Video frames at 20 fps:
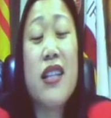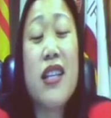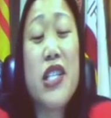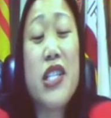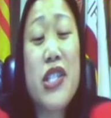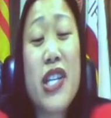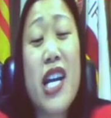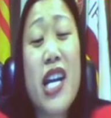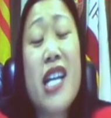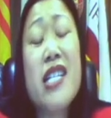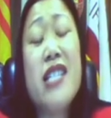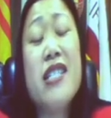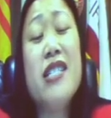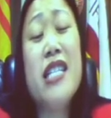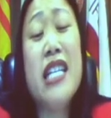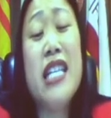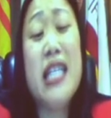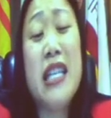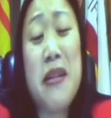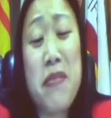The
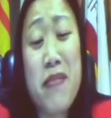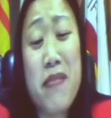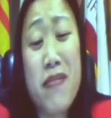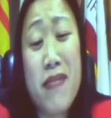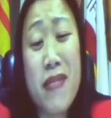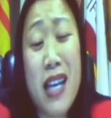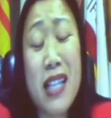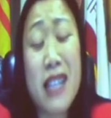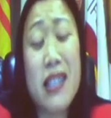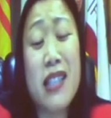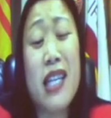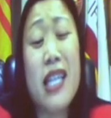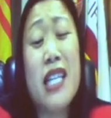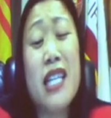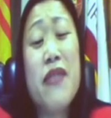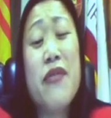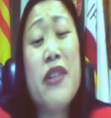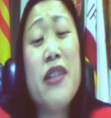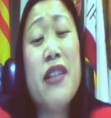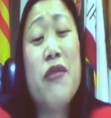judge deemed at the
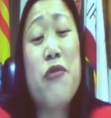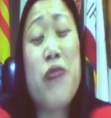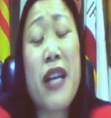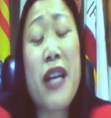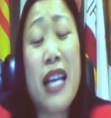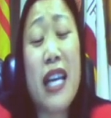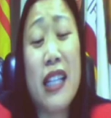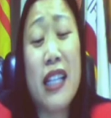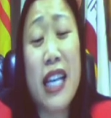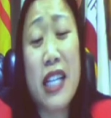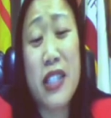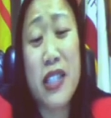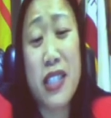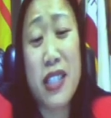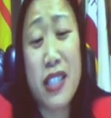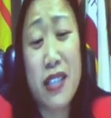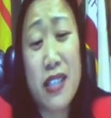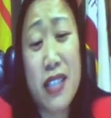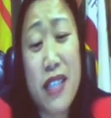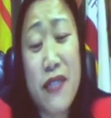end of the
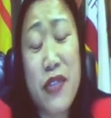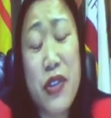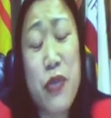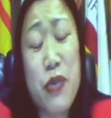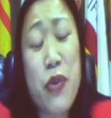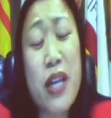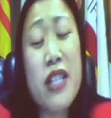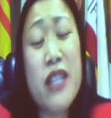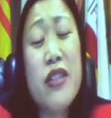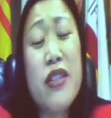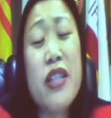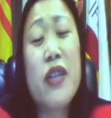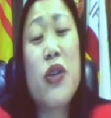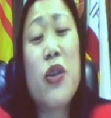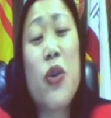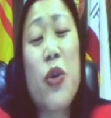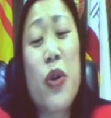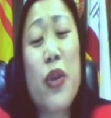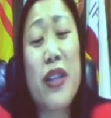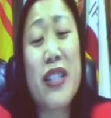election, if you went to
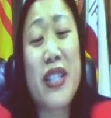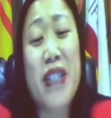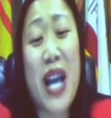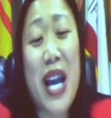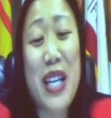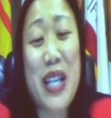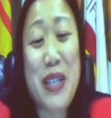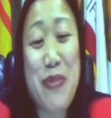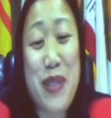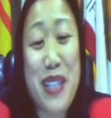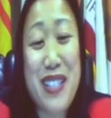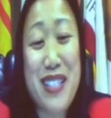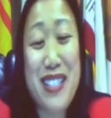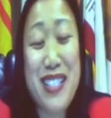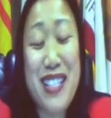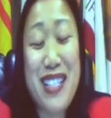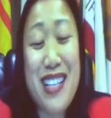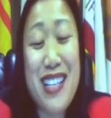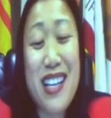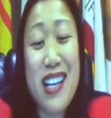the court
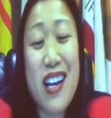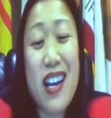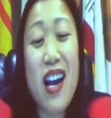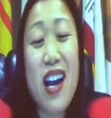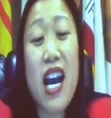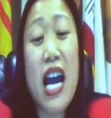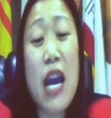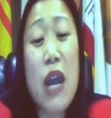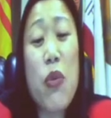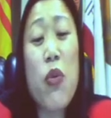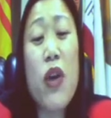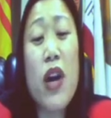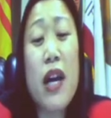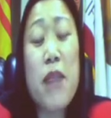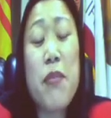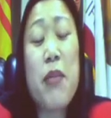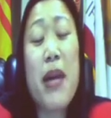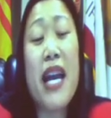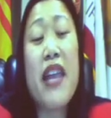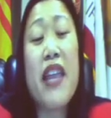documents, I
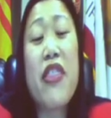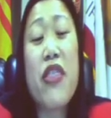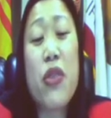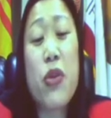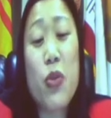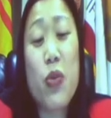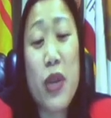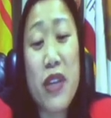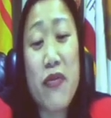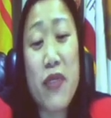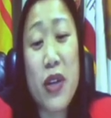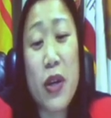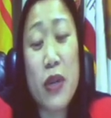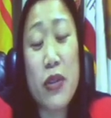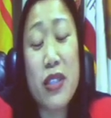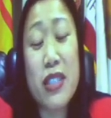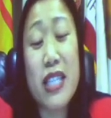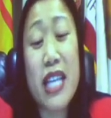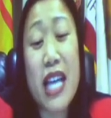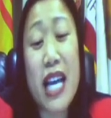won by 3
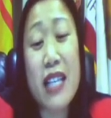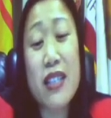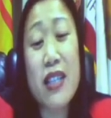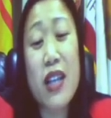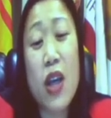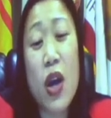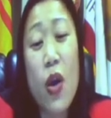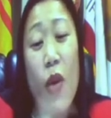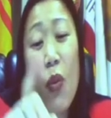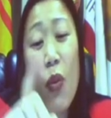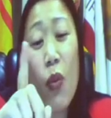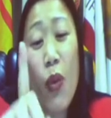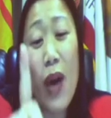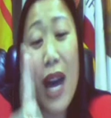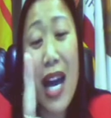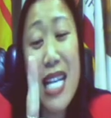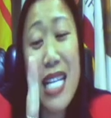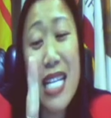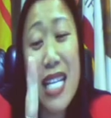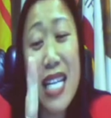votes. Yes,
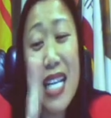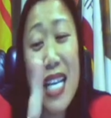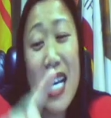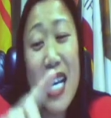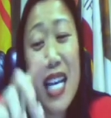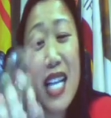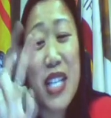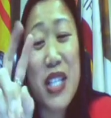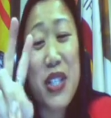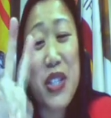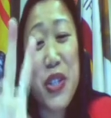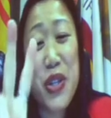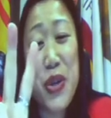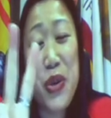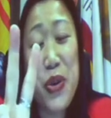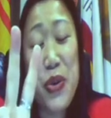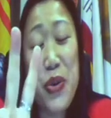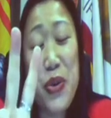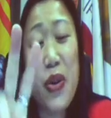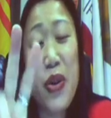1,
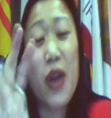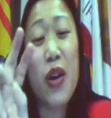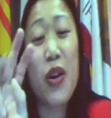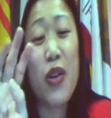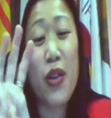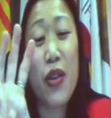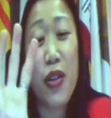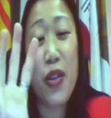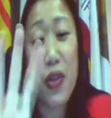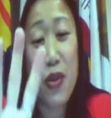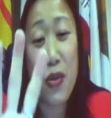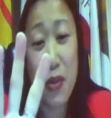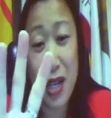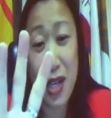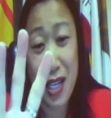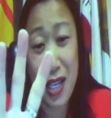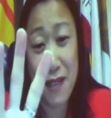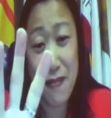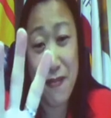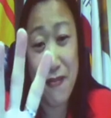2,
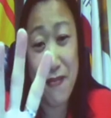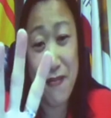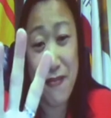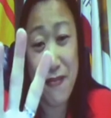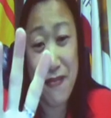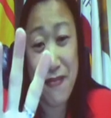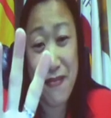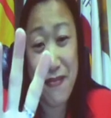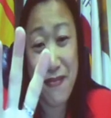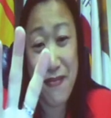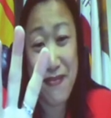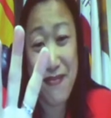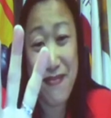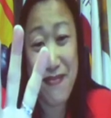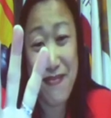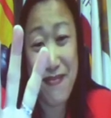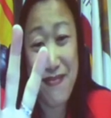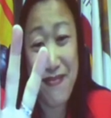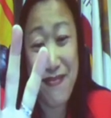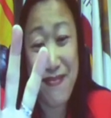3.
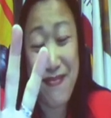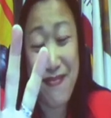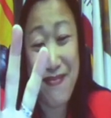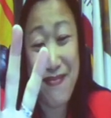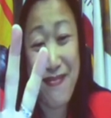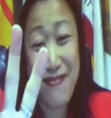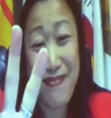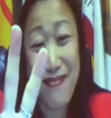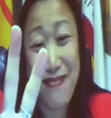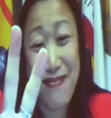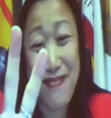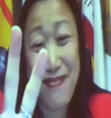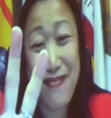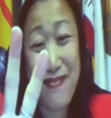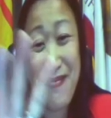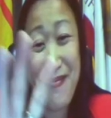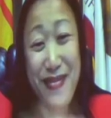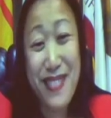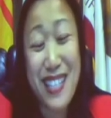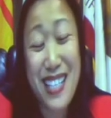
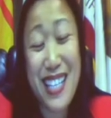Wow.